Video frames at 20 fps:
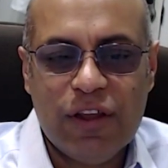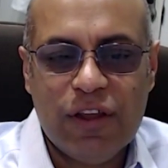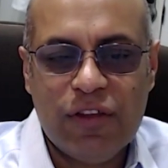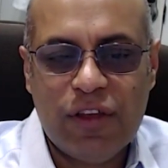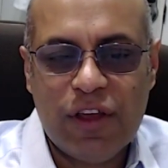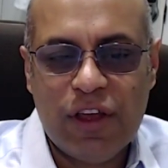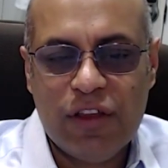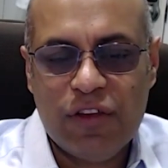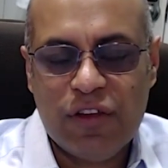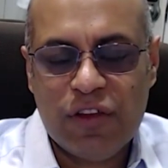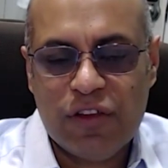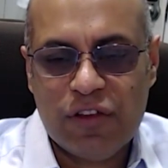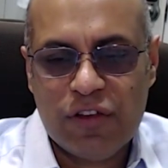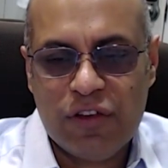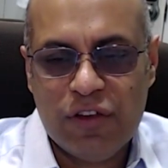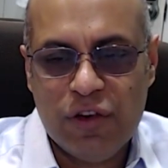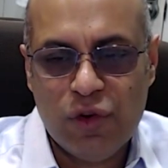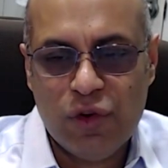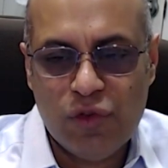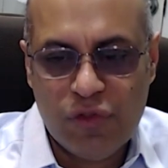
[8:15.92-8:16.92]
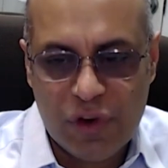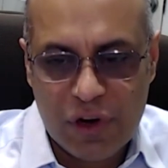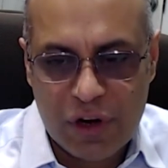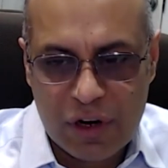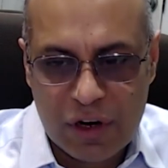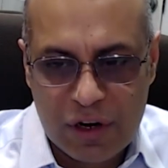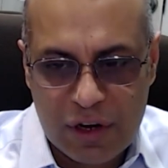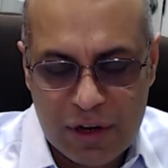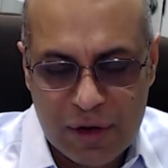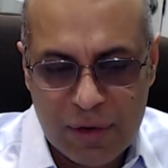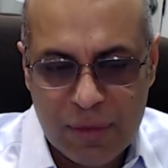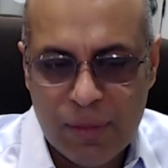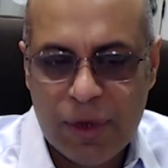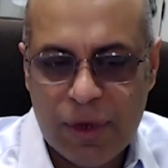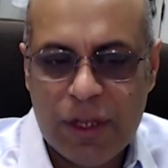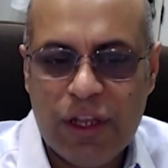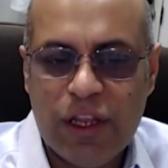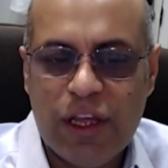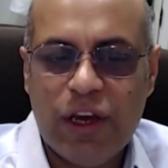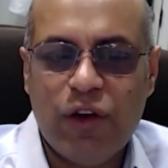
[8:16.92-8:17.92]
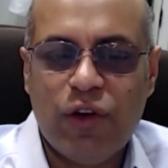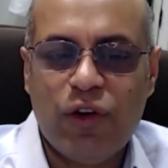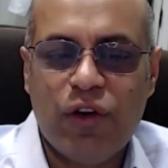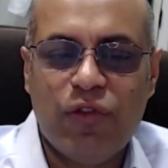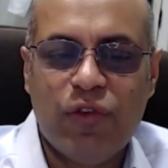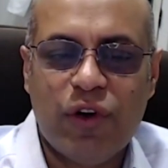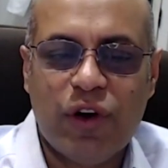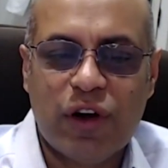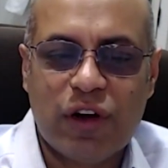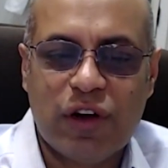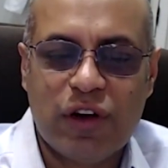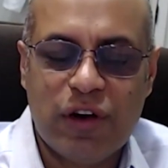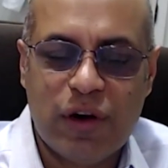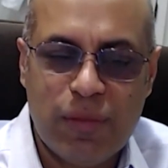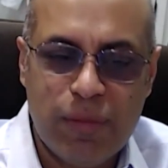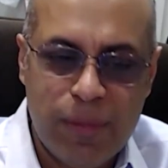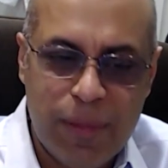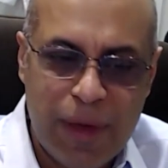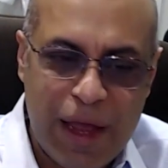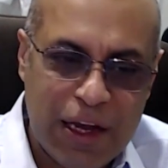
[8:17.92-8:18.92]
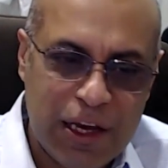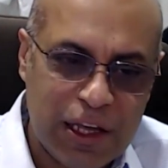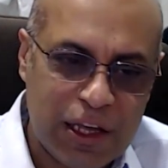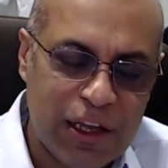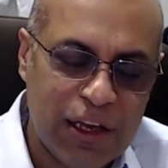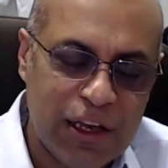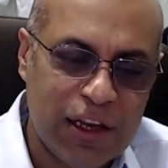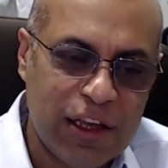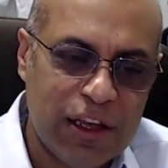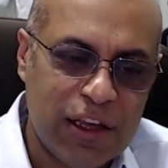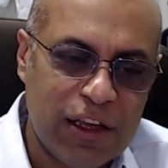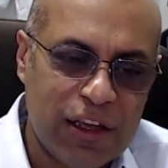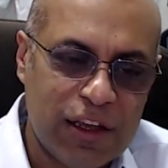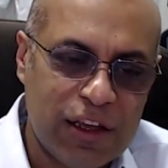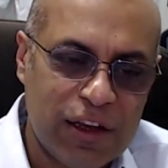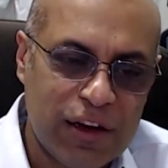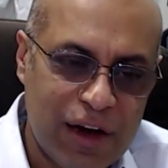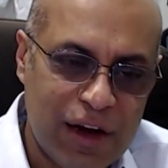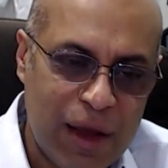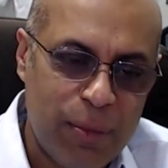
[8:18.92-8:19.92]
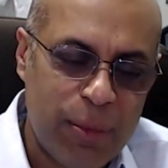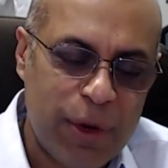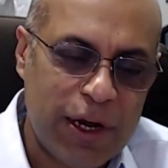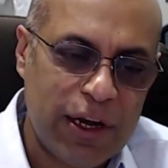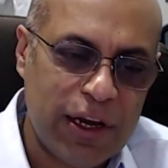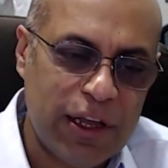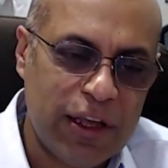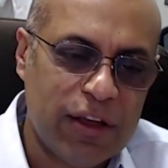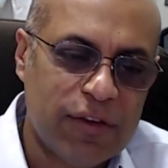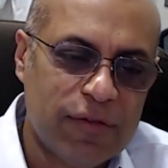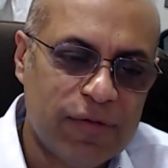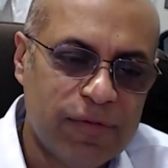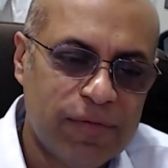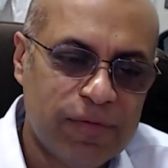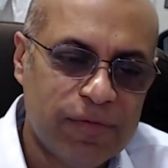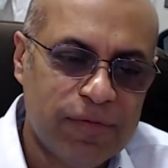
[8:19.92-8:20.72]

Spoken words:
these agents do work, but they don't work dramatically rapidly.